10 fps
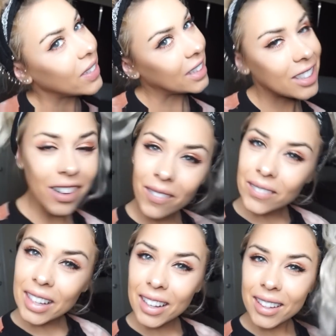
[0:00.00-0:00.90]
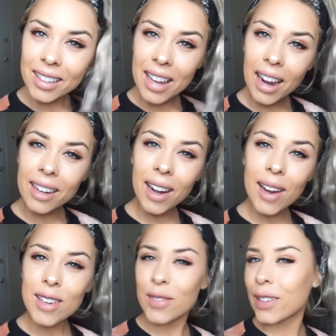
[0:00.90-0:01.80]
It's gonna be looking like
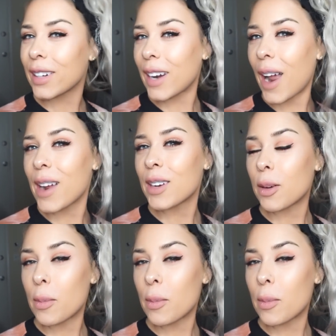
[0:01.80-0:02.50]
this for today and